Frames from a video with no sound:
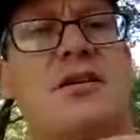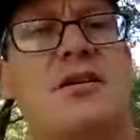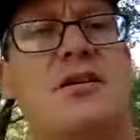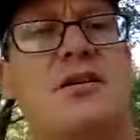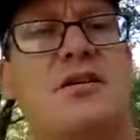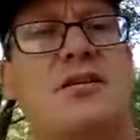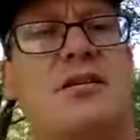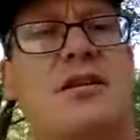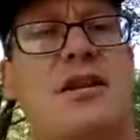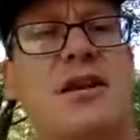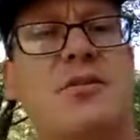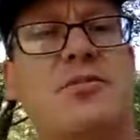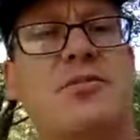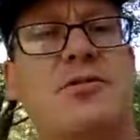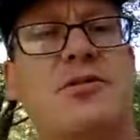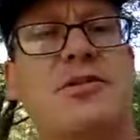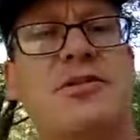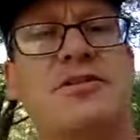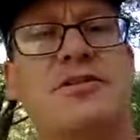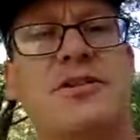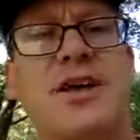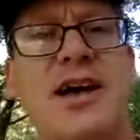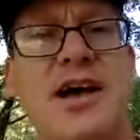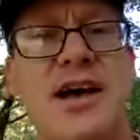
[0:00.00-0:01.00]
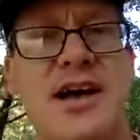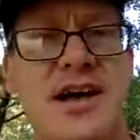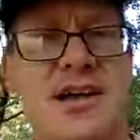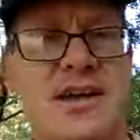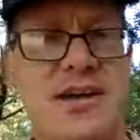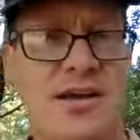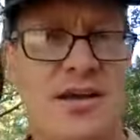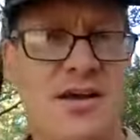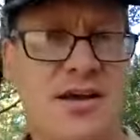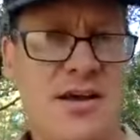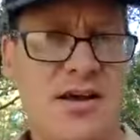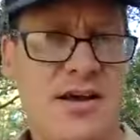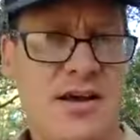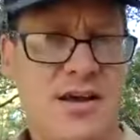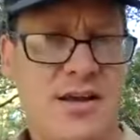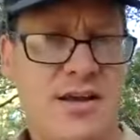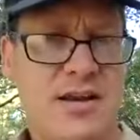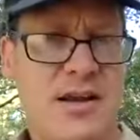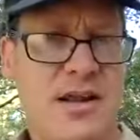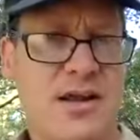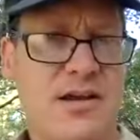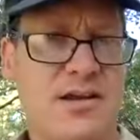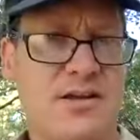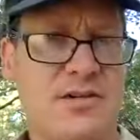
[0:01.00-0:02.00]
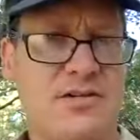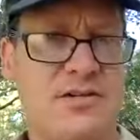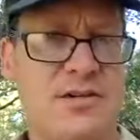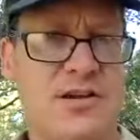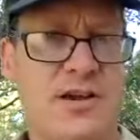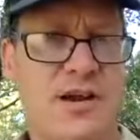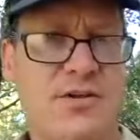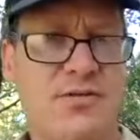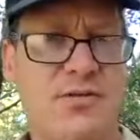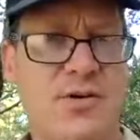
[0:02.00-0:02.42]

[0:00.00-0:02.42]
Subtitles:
label the side. Now you see I